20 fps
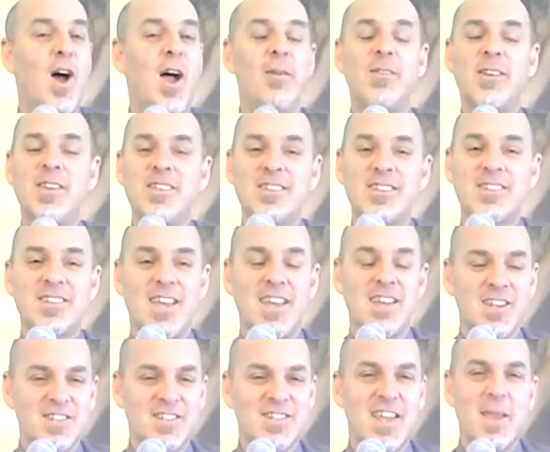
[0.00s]
no, I
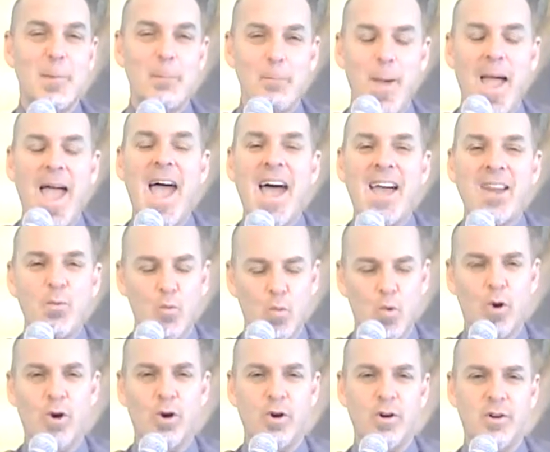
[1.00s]
didn't say to say
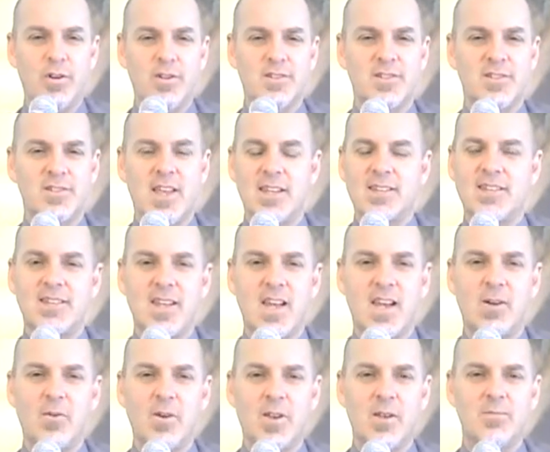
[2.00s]
bad words.
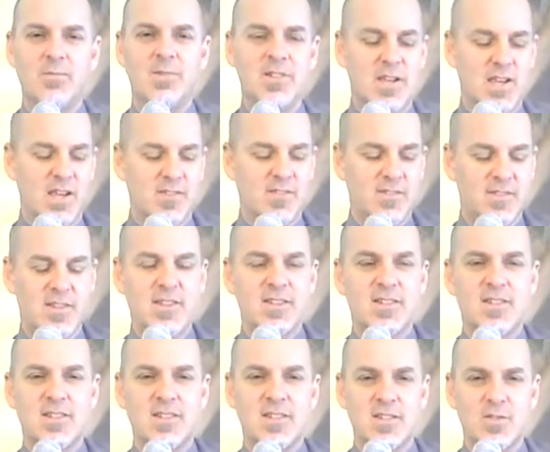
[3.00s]
That's not what I'm saying.
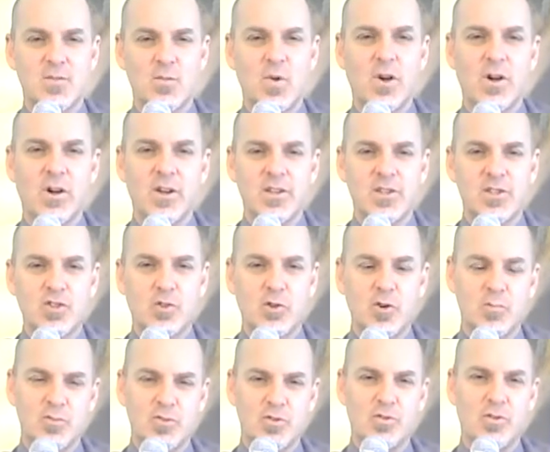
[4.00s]
This is where
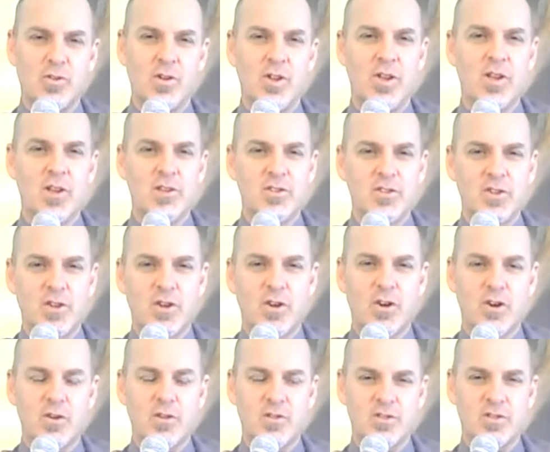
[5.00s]
it's scriptural
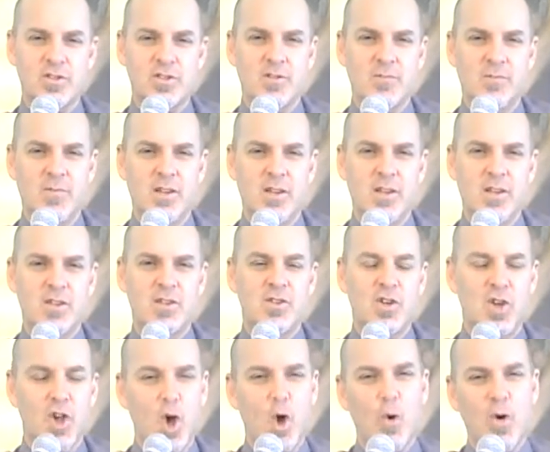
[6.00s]
to curse,
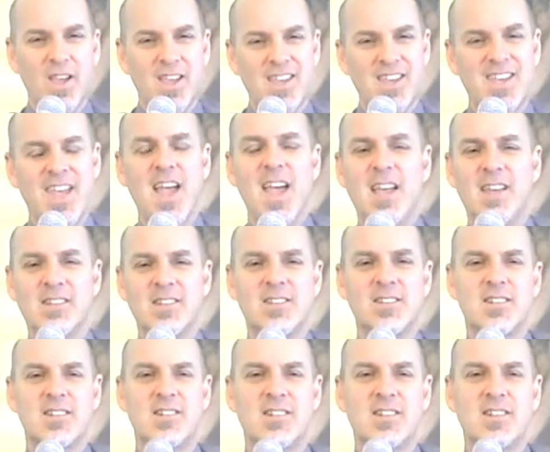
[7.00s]
to go
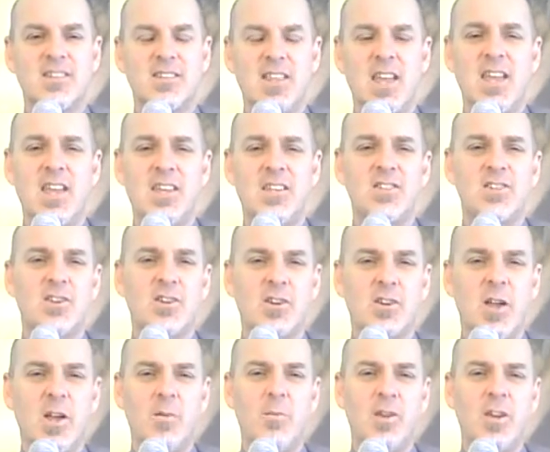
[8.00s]
against the
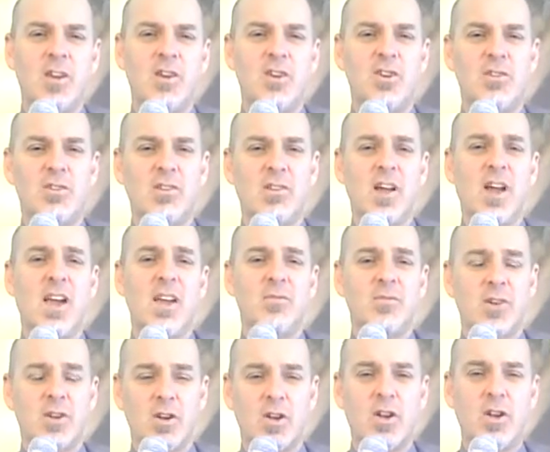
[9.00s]
things that are coming into your
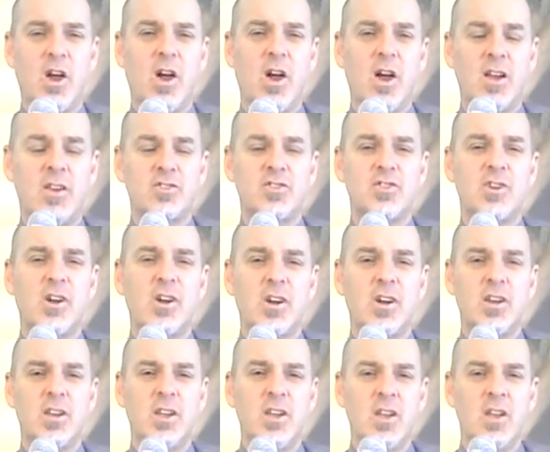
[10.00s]
life that are
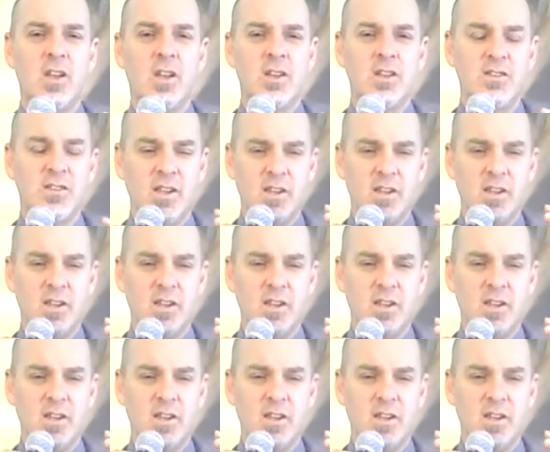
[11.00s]
contrary